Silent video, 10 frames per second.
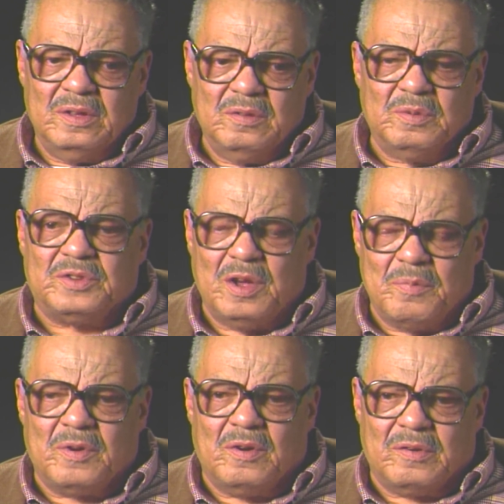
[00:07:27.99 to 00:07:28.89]
It was
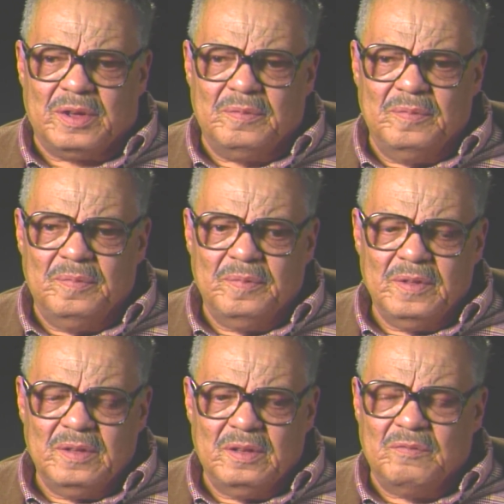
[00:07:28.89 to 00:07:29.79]
separate, all right,
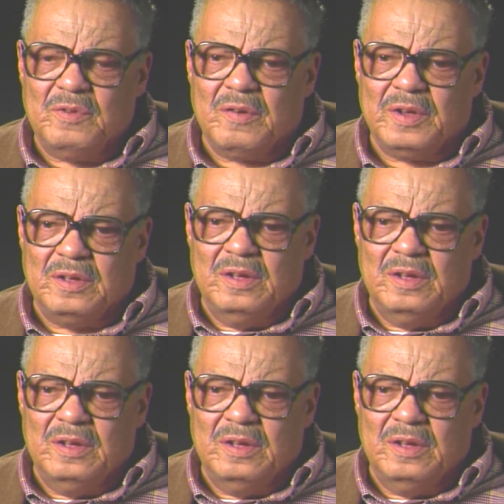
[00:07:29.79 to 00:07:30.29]
and very